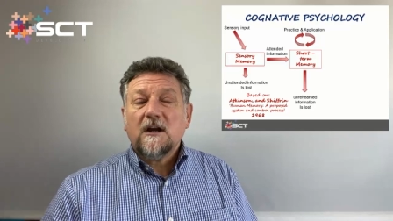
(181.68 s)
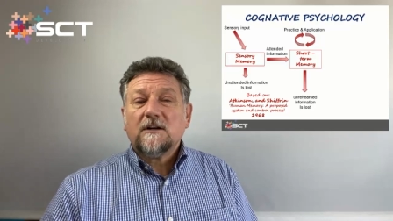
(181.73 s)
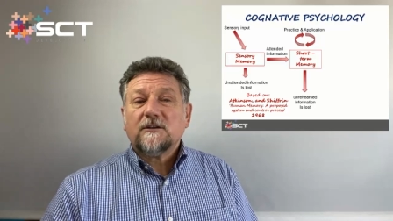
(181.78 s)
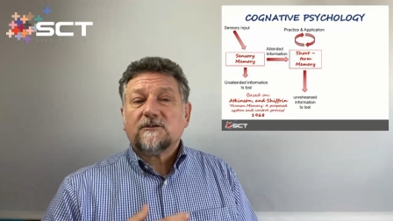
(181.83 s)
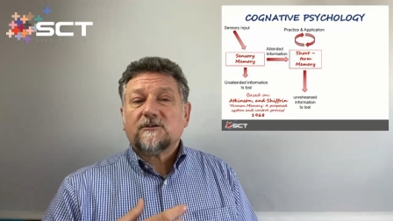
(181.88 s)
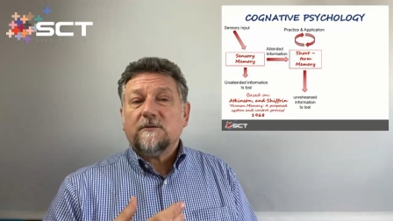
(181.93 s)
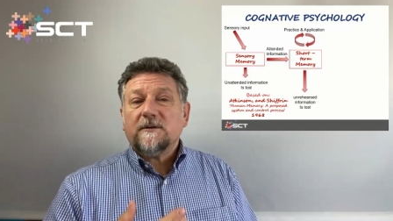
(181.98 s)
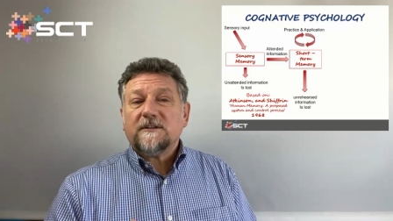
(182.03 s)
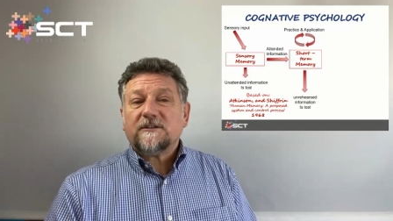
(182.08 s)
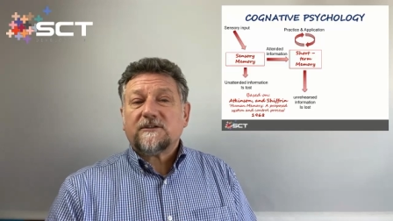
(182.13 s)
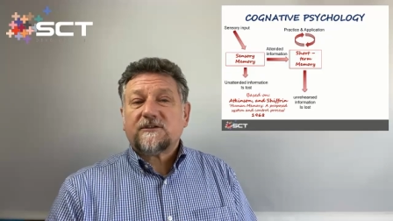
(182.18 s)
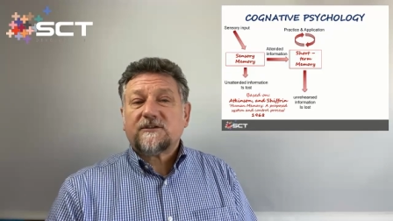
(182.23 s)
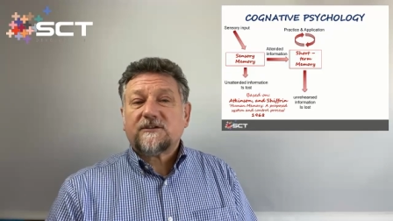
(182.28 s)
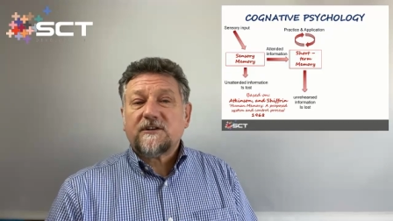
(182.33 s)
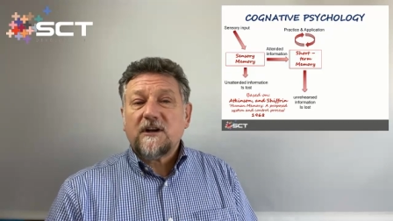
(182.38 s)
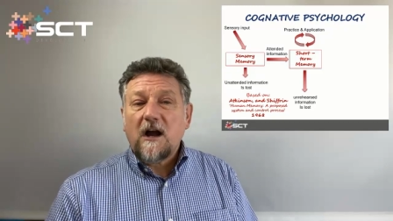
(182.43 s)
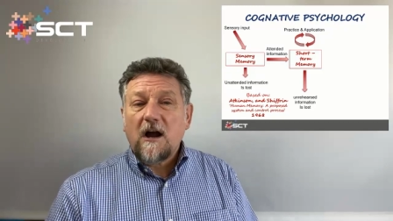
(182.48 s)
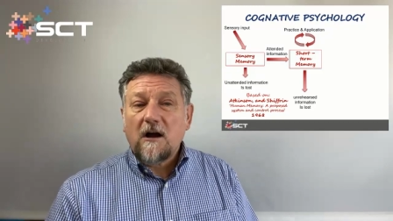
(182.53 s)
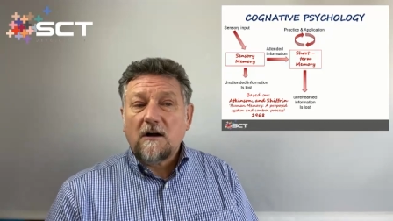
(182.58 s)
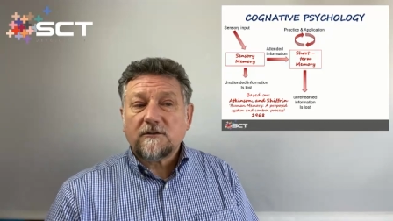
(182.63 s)
so it
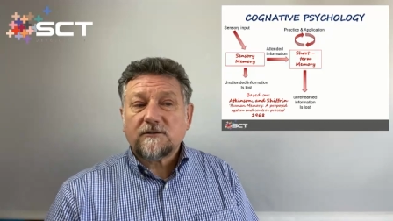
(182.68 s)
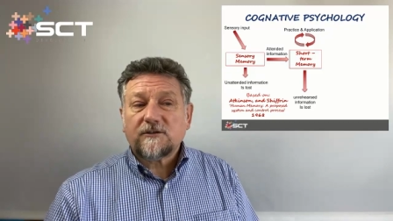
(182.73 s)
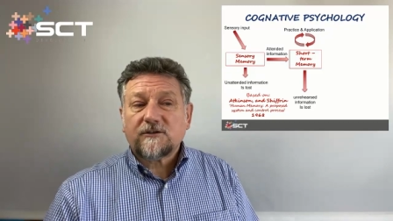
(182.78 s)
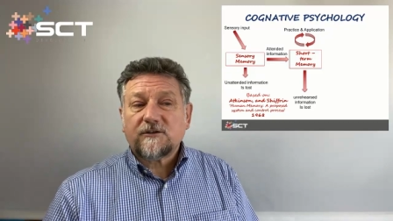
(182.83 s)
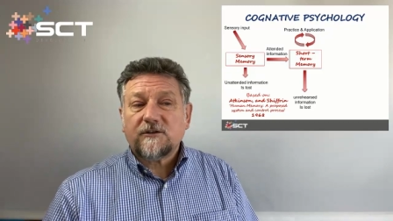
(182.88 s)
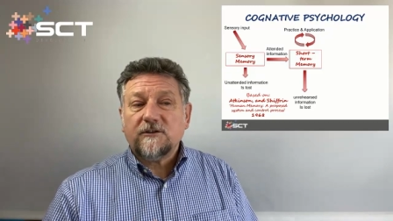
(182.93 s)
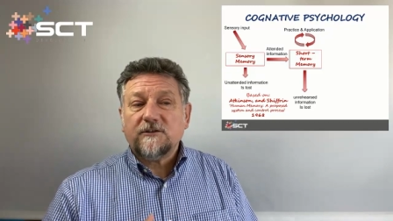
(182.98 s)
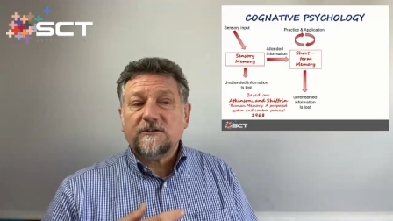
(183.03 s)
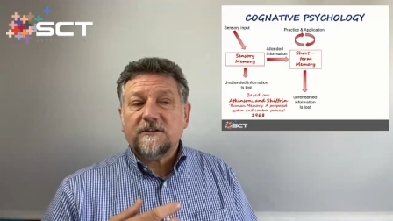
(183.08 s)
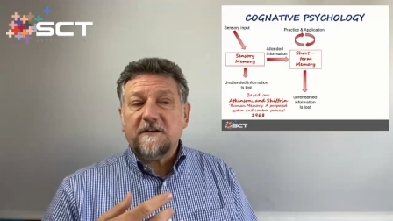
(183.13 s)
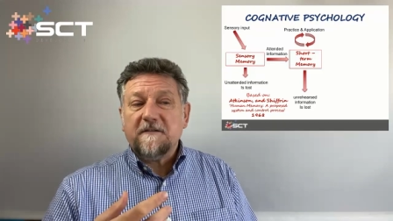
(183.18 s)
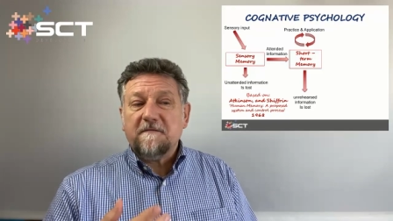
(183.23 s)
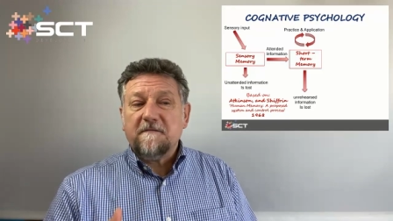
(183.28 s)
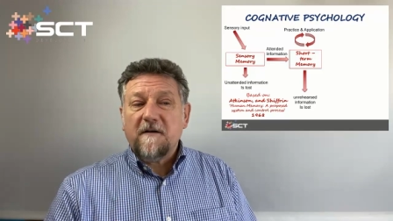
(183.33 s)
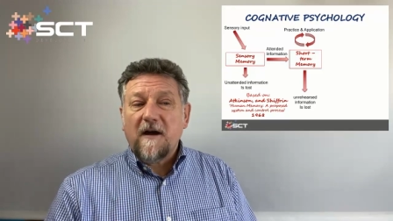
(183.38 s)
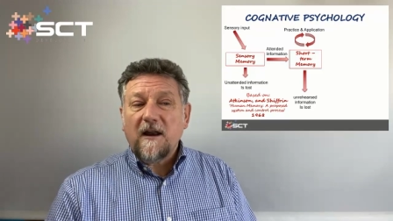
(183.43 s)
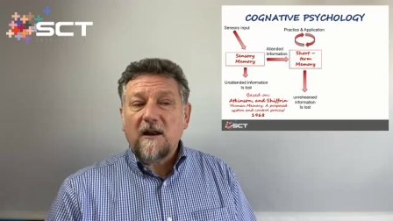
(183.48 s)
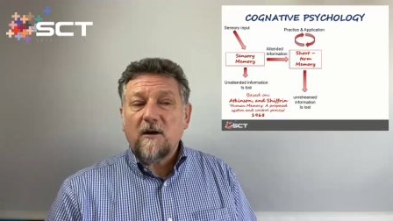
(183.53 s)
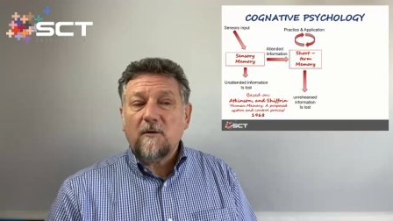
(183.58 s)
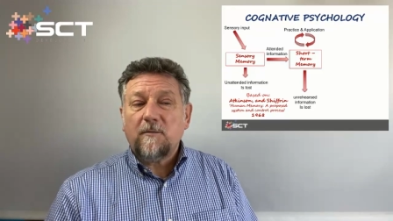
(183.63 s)
starts to
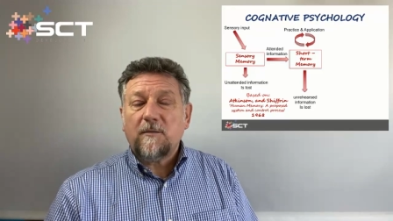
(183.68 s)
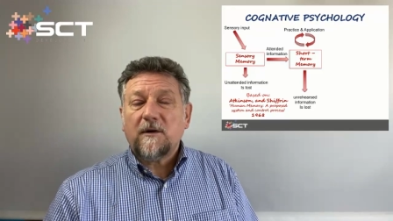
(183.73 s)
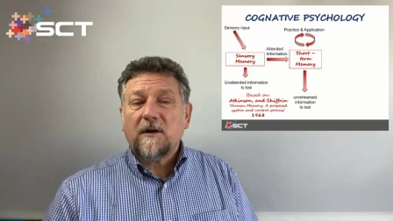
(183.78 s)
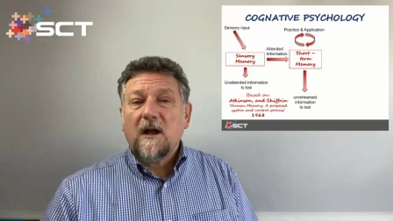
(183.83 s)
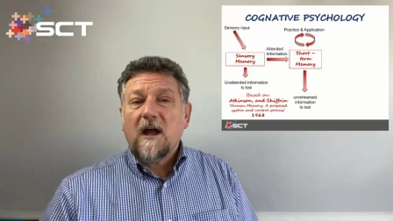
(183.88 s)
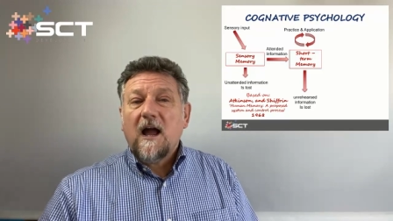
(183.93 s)
develop